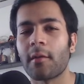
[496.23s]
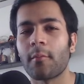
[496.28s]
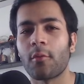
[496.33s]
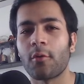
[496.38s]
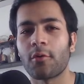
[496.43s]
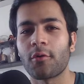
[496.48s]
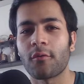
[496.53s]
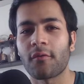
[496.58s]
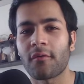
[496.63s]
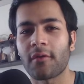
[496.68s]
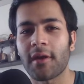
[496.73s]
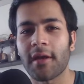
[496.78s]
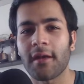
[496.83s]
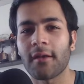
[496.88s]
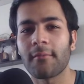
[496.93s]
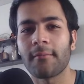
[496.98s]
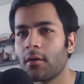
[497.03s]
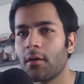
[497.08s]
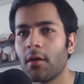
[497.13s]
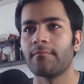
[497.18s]
mode to
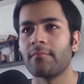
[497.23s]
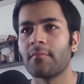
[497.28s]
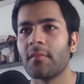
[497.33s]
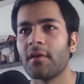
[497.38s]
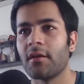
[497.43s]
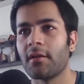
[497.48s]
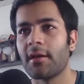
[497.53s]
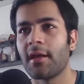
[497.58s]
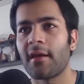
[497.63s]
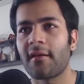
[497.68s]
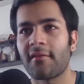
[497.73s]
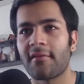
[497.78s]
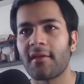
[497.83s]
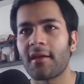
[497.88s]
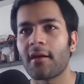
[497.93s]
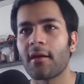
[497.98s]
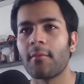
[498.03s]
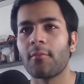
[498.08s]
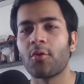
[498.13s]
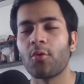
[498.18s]
screen. The next
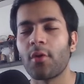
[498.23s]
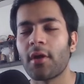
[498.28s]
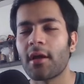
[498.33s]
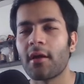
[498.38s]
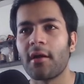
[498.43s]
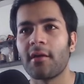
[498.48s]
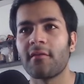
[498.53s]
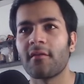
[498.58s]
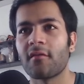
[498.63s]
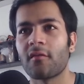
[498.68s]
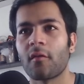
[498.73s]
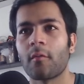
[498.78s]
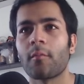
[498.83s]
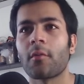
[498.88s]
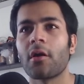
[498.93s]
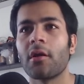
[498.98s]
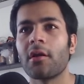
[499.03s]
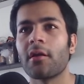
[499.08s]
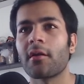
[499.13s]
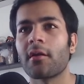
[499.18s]
thing I'm doing are just some
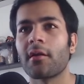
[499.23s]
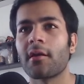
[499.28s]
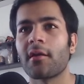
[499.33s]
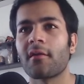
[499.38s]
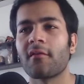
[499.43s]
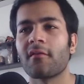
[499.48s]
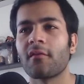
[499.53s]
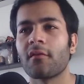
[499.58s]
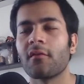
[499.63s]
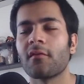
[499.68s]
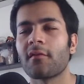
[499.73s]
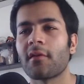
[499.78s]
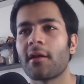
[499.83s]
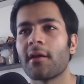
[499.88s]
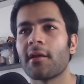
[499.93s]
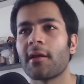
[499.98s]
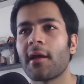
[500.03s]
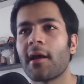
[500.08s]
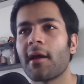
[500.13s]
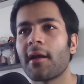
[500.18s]
color corrections
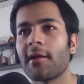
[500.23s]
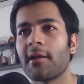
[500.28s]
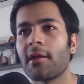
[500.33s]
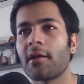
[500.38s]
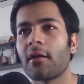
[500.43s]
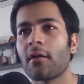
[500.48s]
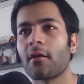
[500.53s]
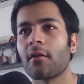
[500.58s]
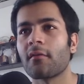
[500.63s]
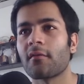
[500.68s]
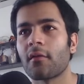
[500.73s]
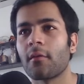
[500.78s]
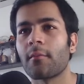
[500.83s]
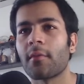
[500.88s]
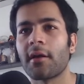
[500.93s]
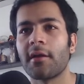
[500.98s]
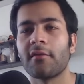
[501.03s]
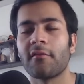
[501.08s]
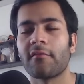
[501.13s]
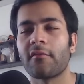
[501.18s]
and adding some
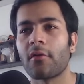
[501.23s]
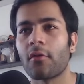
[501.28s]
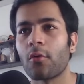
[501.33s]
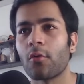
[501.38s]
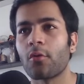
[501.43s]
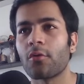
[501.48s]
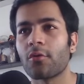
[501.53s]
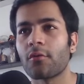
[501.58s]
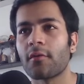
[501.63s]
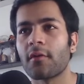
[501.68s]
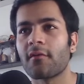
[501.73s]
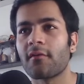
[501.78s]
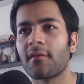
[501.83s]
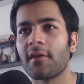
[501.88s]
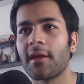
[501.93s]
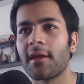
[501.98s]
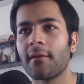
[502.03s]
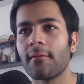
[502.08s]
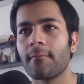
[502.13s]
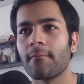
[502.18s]
kind of glow to the
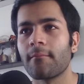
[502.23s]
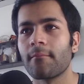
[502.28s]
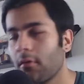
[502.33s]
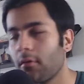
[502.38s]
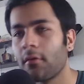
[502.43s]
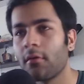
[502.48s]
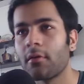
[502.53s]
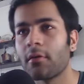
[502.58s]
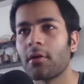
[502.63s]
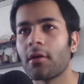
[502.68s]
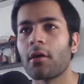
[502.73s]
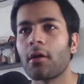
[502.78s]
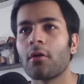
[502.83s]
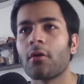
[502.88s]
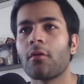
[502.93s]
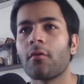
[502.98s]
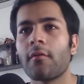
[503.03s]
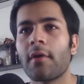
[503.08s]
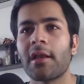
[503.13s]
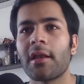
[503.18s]
scene.
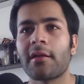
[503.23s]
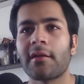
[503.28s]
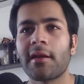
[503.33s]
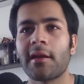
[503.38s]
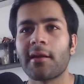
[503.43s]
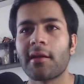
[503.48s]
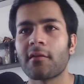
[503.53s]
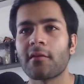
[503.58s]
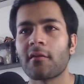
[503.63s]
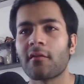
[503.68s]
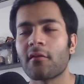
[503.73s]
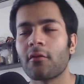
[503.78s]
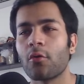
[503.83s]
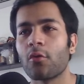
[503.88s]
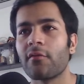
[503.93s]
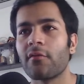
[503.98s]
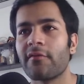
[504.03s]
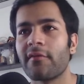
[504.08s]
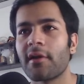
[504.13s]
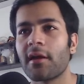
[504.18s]
Now while creating this
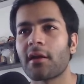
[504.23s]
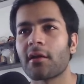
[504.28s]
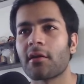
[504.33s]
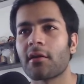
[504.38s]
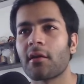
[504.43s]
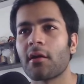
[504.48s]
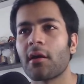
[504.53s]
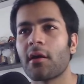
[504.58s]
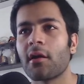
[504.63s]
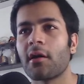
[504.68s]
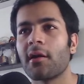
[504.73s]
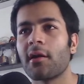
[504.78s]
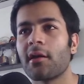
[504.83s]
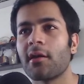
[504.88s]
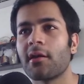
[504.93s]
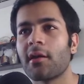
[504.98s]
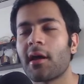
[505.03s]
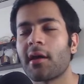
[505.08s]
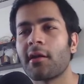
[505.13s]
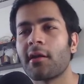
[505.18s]
glow effect,
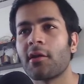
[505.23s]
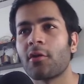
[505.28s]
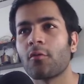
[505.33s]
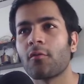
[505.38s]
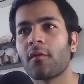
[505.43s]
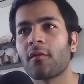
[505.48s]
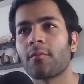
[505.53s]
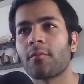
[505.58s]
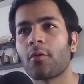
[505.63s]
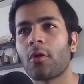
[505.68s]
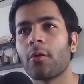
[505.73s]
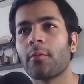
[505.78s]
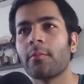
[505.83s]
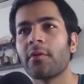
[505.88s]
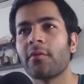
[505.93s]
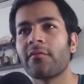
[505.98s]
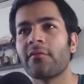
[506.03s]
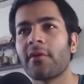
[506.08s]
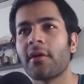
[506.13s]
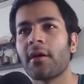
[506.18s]
I ran into this
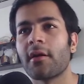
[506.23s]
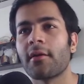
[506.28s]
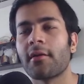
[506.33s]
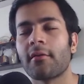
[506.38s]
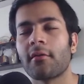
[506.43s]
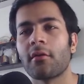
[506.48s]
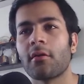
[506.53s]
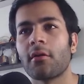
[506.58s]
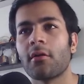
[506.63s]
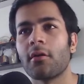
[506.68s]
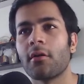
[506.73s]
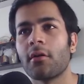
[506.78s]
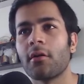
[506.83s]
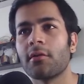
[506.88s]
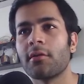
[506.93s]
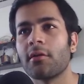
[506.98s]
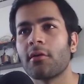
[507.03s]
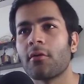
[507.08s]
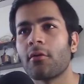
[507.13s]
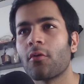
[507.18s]
problem where uh,
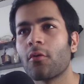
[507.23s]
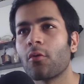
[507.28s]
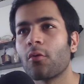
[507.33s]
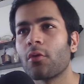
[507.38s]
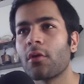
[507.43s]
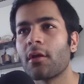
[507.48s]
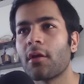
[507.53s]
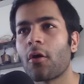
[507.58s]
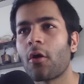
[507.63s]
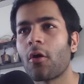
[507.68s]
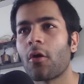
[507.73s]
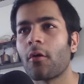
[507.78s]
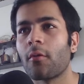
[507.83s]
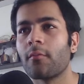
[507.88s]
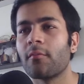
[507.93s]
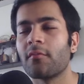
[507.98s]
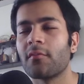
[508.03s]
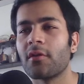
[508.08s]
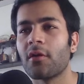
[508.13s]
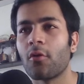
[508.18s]
the whole
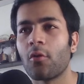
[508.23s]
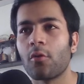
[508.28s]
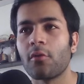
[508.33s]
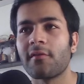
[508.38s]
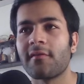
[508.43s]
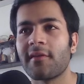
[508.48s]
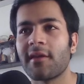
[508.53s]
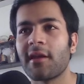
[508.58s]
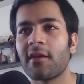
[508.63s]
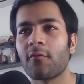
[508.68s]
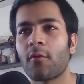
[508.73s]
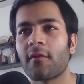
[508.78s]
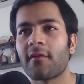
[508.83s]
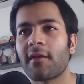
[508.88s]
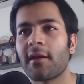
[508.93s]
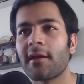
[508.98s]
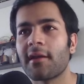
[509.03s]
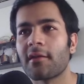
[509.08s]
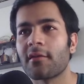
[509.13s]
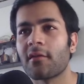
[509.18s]
of the whole scene was
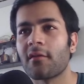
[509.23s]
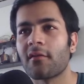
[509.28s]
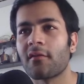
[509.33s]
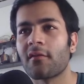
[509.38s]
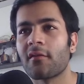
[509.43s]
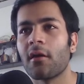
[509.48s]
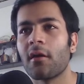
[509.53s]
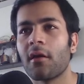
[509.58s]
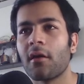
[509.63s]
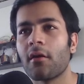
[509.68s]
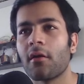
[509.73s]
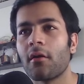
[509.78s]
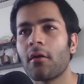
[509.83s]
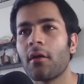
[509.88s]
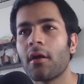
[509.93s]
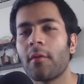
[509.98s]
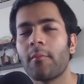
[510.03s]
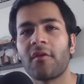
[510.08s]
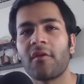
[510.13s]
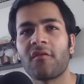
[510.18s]
getting this uh,
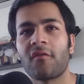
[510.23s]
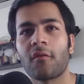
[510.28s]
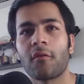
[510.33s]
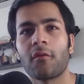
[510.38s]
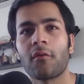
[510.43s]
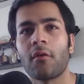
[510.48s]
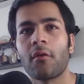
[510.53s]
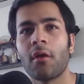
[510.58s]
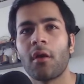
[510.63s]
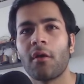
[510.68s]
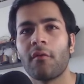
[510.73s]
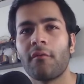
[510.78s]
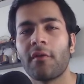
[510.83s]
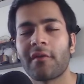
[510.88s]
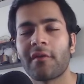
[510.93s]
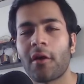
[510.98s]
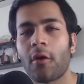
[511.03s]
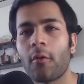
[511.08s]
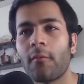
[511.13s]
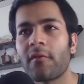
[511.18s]
emission
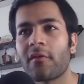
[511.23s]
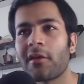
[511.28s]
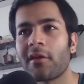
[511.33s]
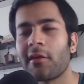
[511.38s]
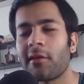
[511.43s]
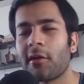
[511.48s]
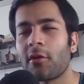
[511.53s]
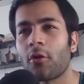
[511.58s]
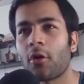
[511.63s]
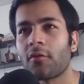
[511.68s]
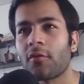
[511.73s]
which I obviously did not